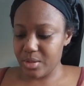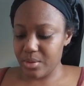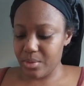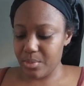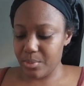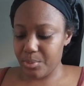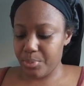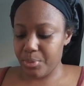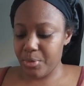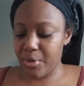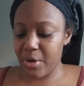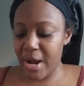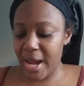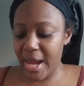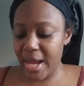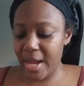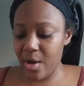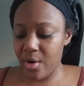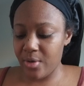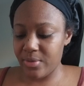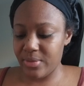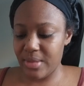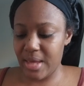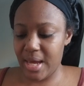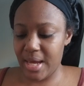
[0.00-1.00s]
Pray
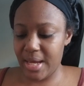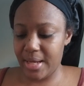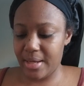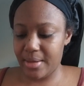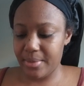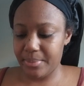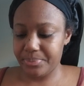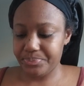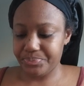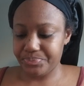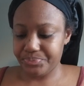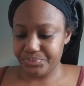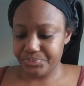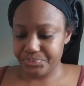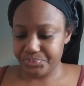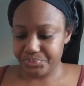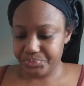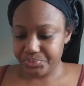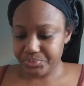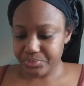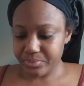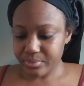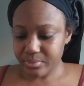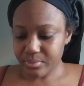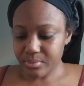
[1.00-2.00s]
on, like,
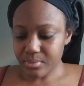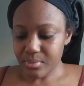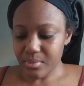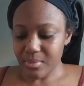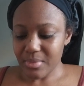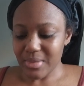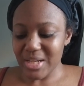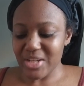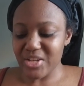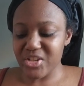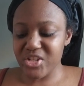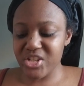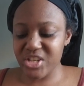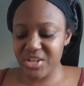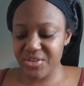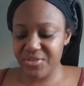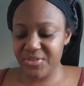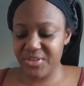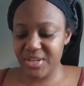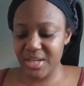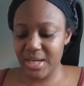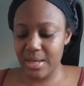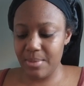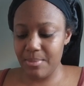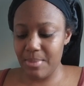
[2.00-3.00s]

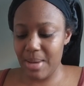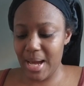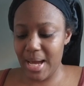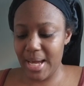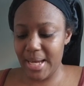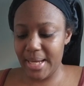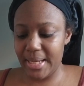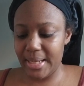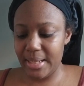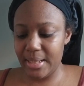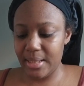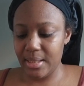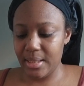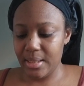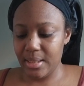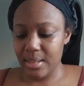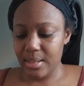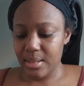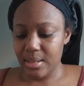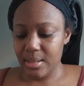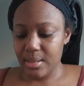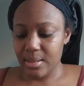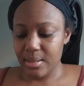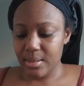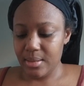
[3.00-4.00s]
shifting my
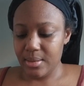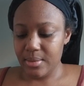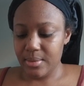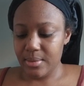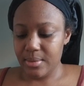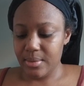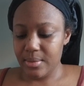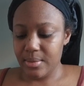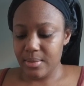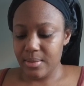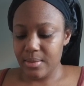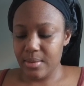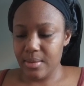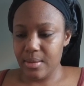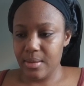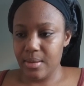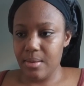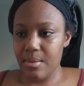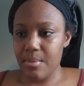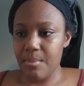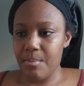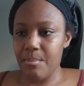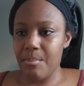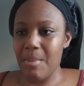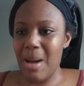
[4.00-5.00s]

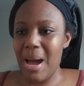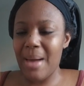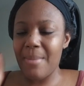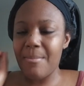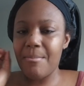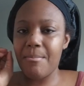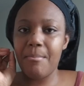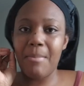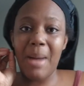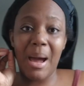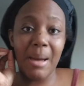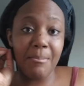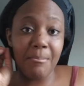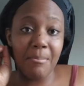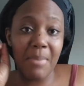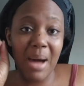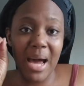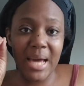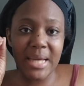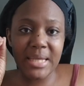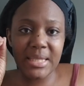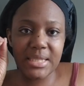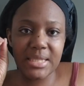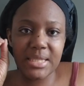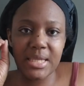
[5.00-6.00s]

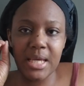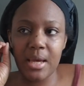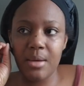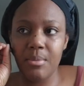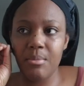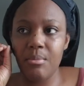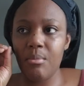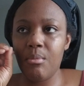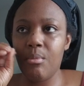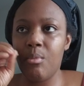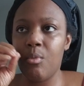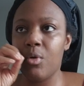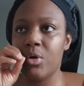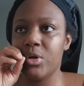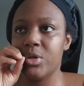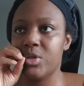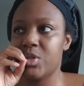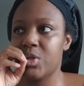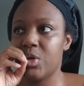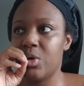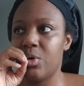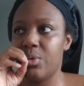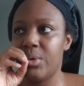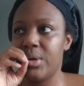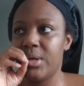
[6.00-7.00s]
mindset more
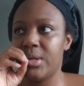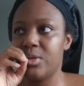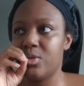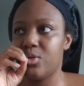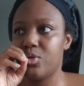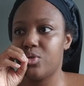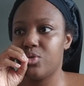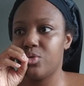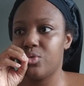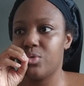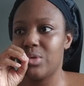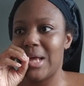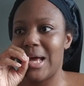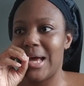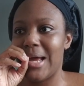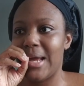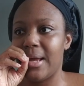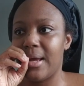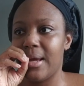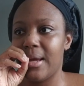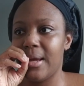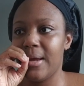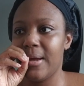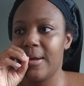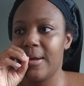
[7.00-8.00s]
so into, like,